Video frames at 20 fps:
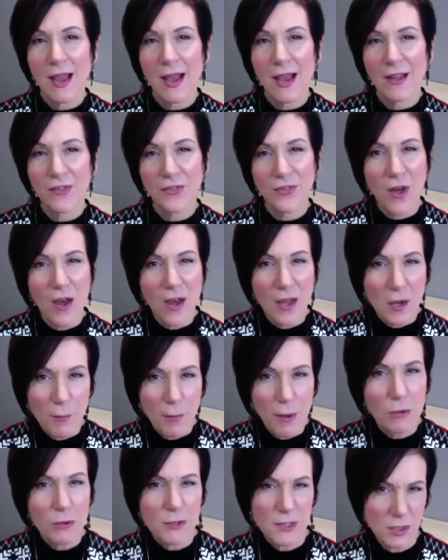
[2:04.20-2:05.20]
I thought
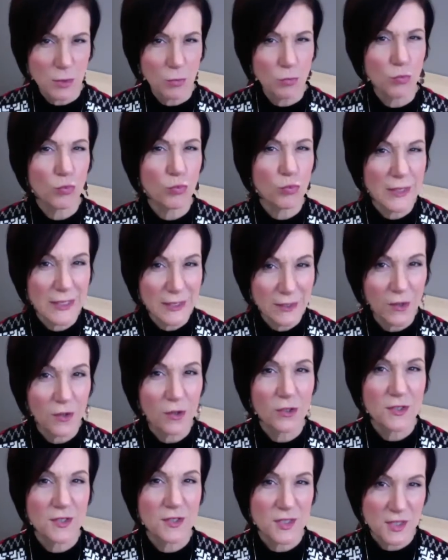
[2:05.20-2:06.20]
about some
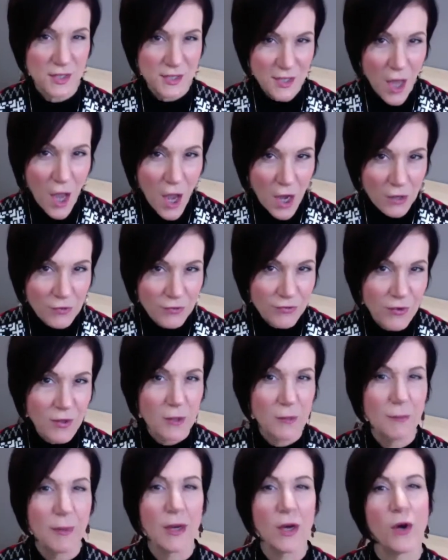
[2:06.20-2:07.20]
real stuff
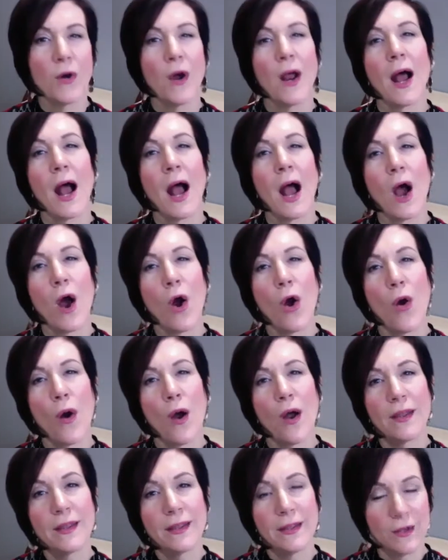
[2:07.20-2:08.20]
about how,
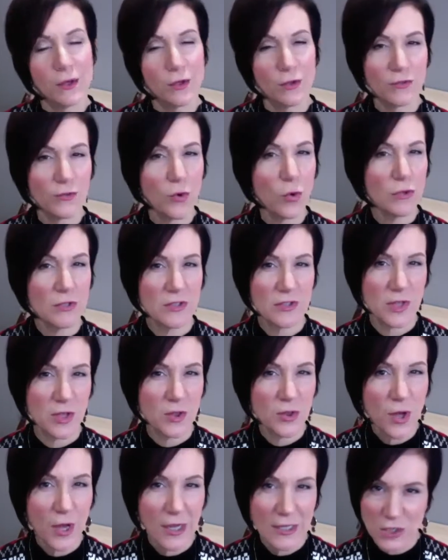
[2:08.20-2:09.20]
you know, of course, the
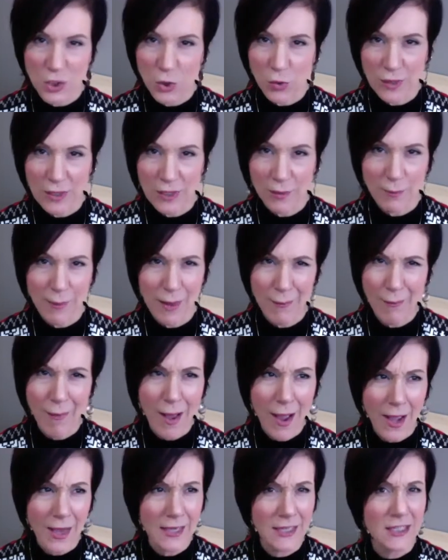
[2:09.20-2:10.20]
thoughts going in my
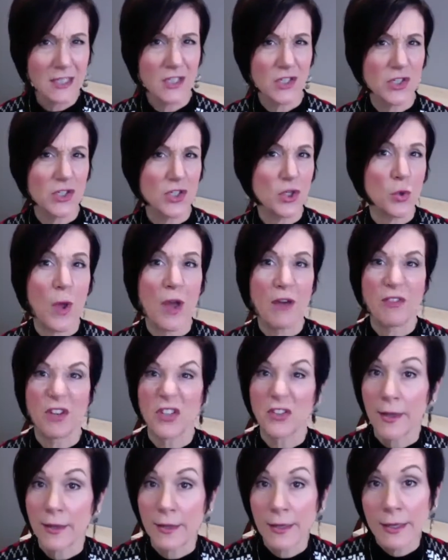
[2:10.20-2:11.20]
mind is you haven't
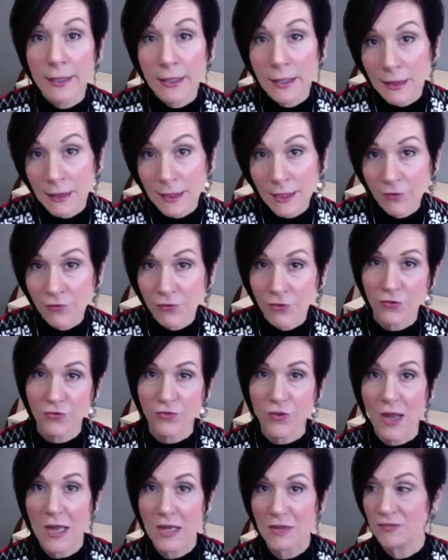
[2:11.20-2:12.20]
done anything for
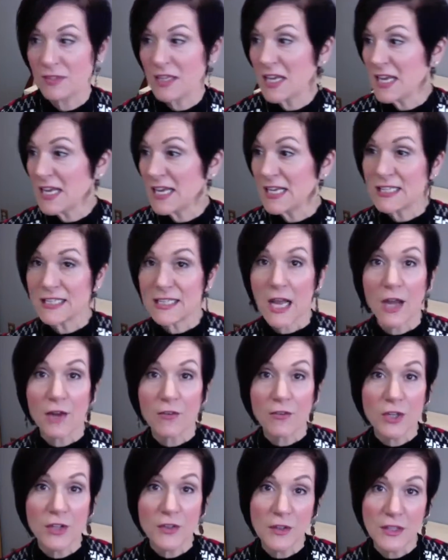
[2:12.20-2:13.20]
five days.
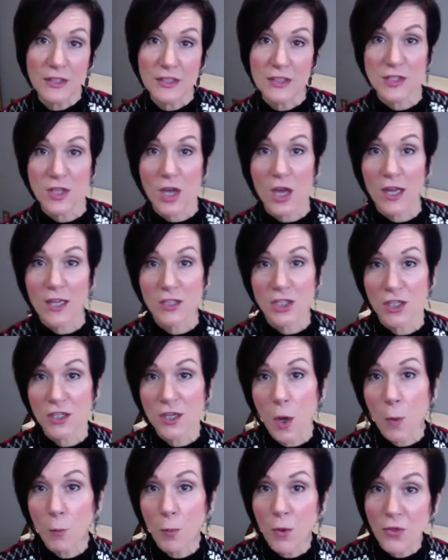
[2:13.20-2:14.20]
Everything is catching
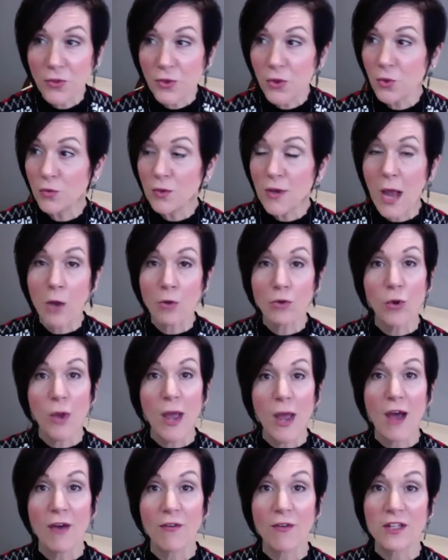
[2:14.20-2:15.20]
up with you. Now you
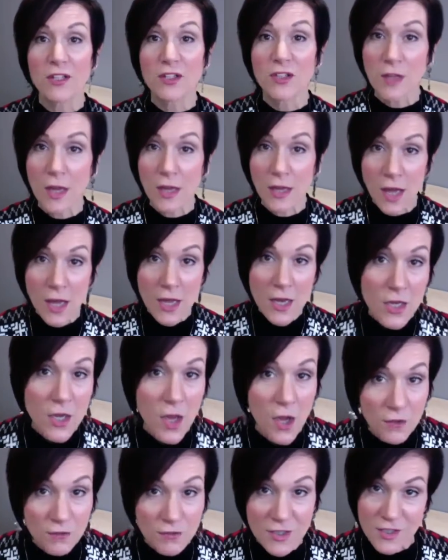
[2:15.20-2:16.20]
have a ton
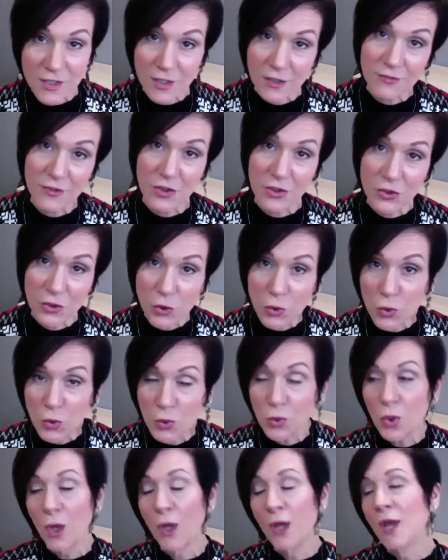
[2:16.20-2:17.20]
of stuff to
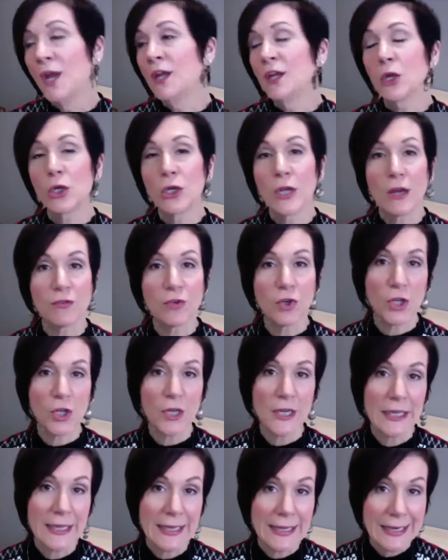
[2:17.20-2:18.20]
do. You're never going
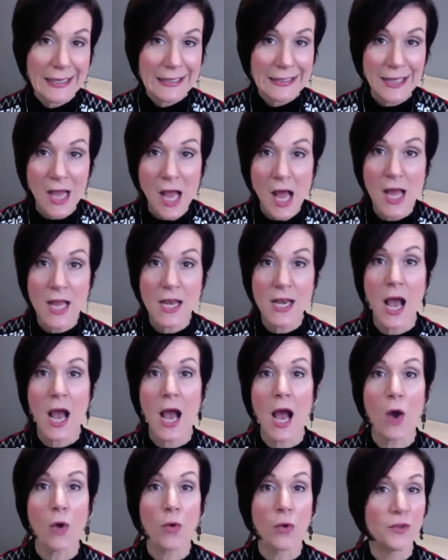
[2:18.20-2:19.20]
to get it done.
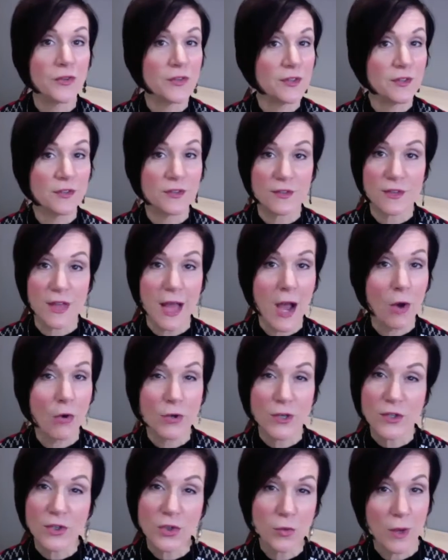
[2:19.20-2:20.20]
How is this? How
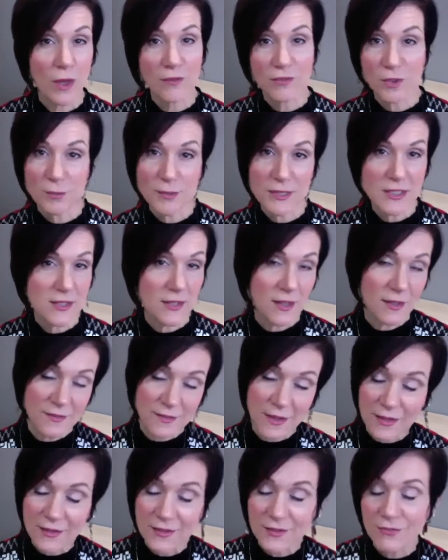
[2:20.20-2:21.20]
can you ever be
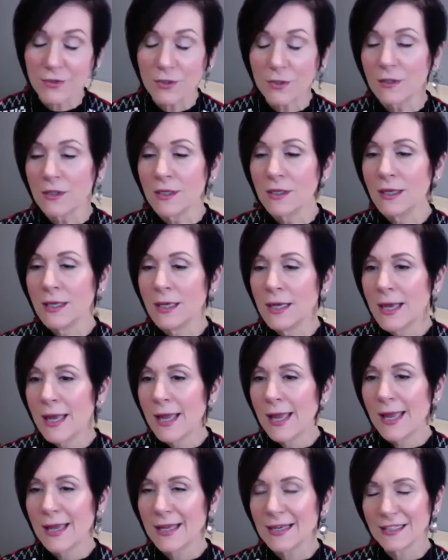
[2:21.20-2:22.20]
successful?
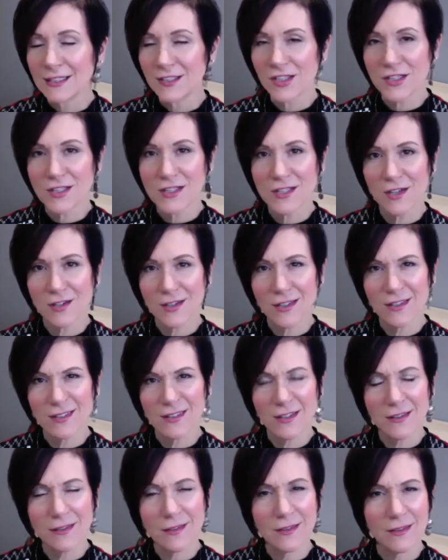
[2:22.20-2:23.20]
And I just started
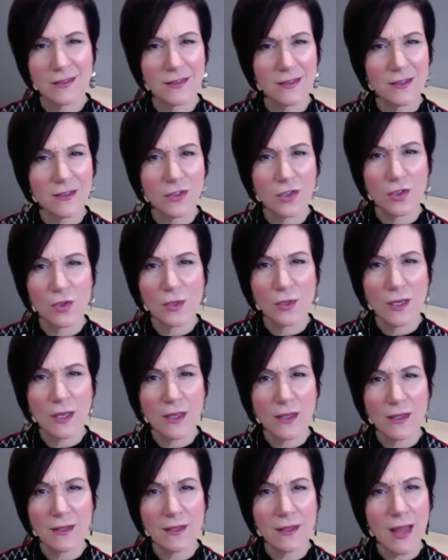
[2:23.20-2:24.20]
to listen to it
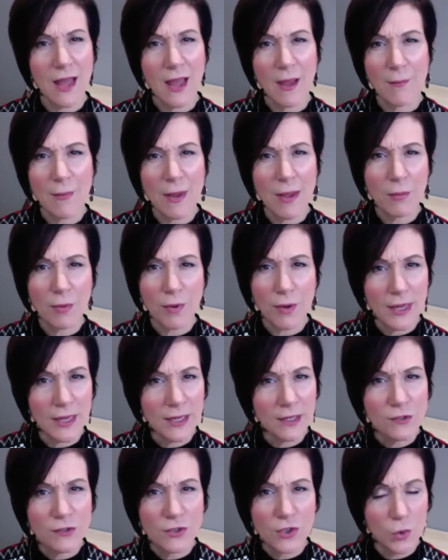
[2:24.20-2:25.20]
and let my
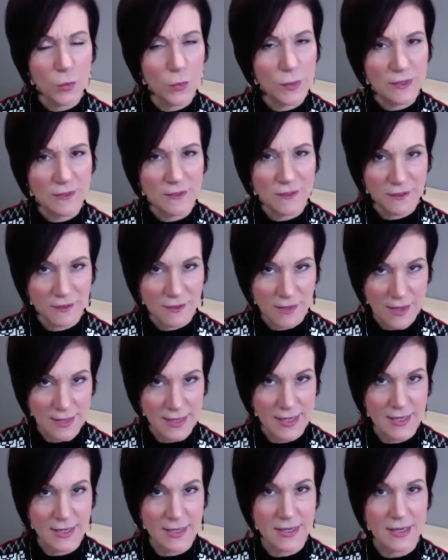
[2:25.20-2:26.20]
brain do its
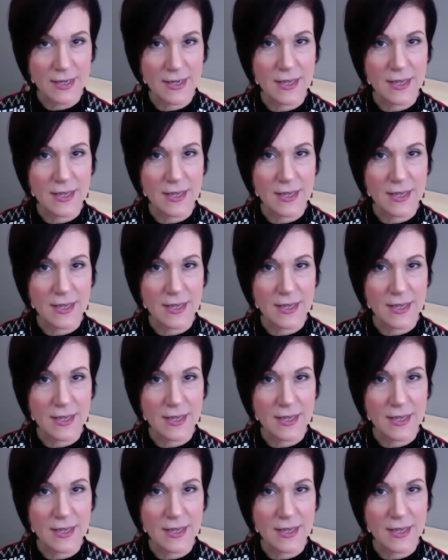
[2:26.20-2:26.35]
thing.